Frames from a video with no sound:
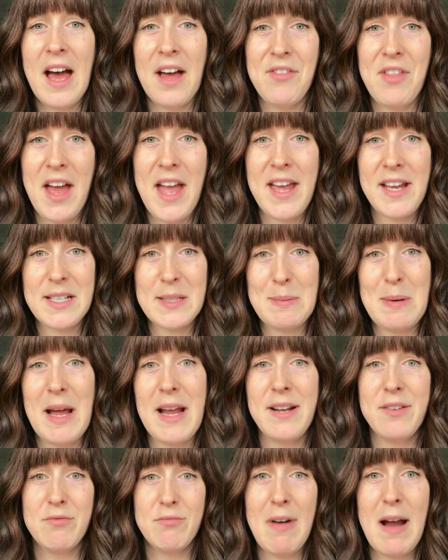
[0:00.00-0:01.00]
and they
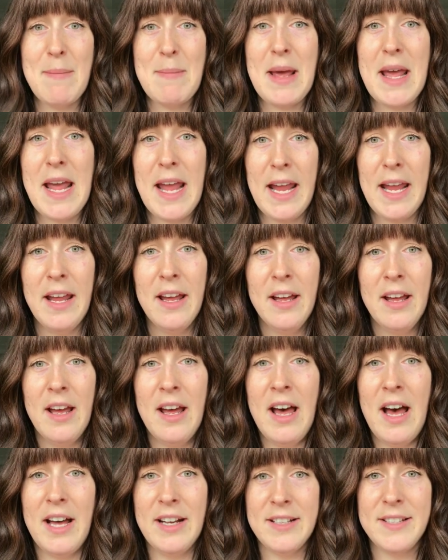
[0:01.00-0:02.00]
explained Remy,
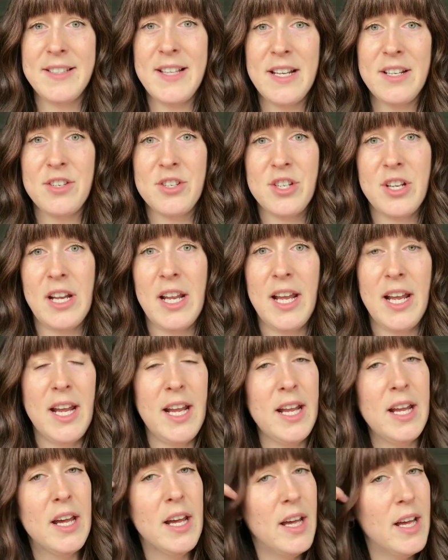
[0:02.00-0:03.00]
and
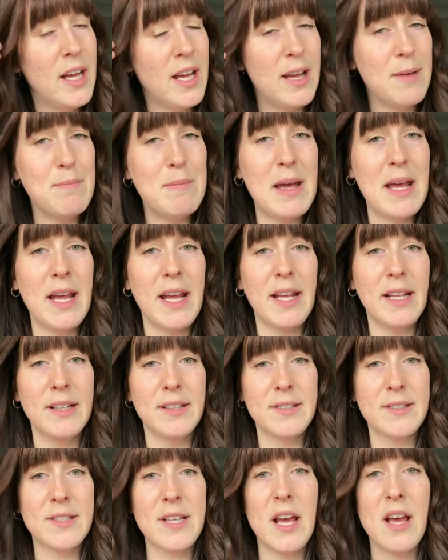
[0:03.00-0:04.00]
essentially it
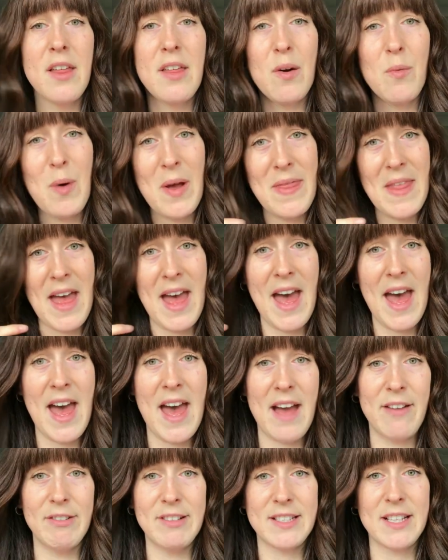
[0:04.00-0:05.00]
means that when the
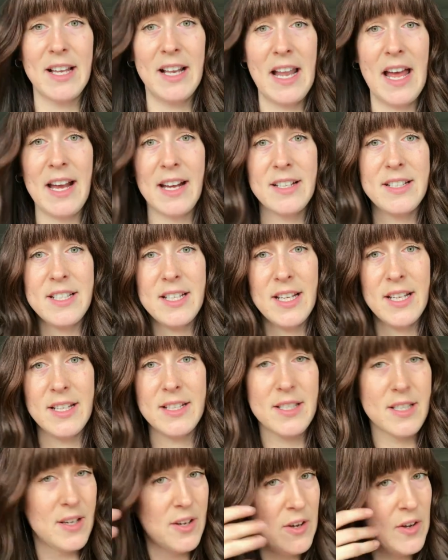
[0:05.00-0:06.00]
hair is
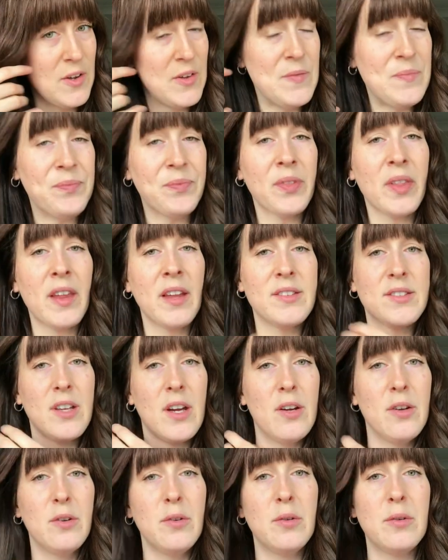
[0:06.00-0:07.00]
collected,
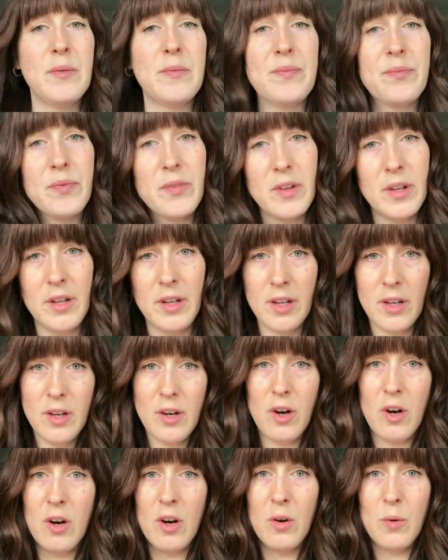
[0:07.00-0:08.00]
so
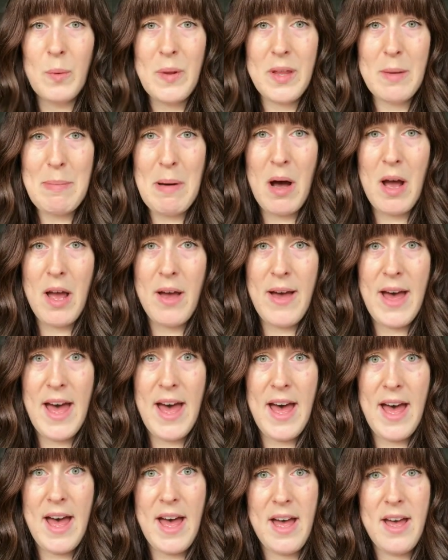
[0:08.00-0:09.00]
with your bio
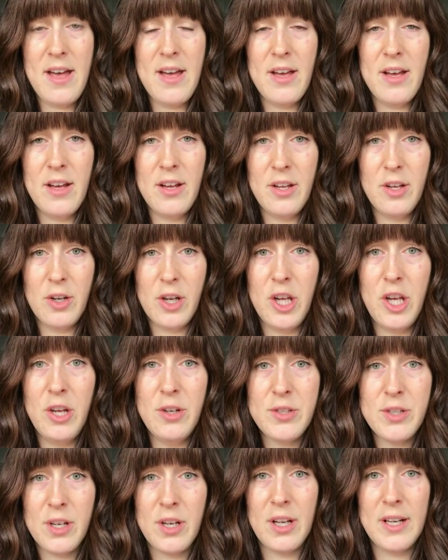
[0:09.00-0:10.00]
hair, your
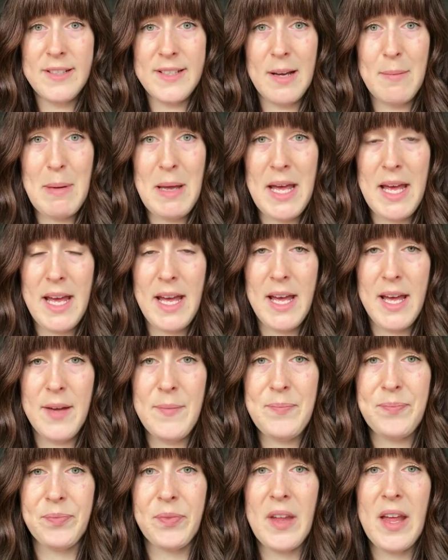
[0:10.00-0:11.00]
cuticle is up here